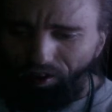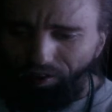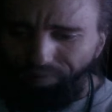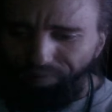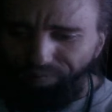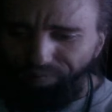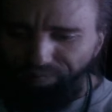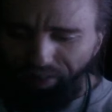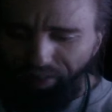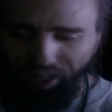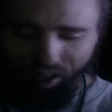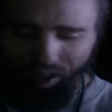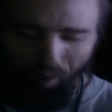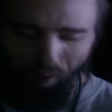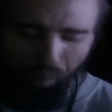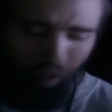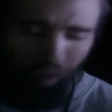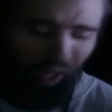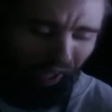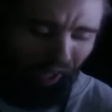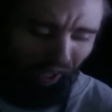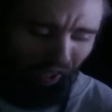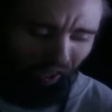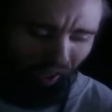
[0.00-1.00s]
me to
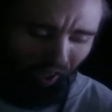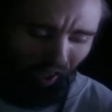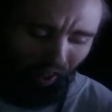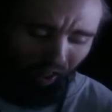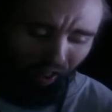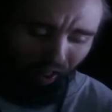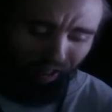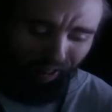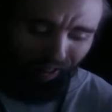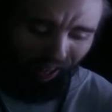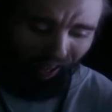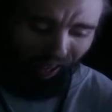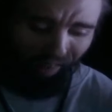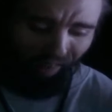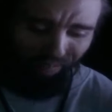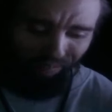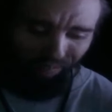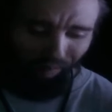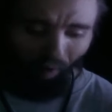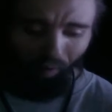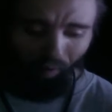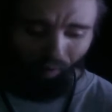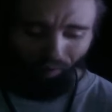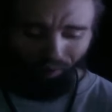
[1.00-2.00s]
make that
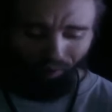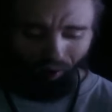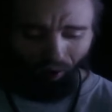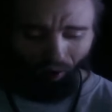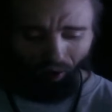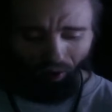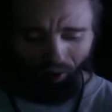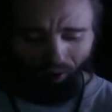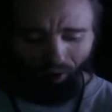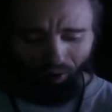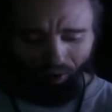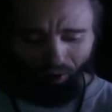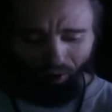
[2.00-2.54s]
phone call.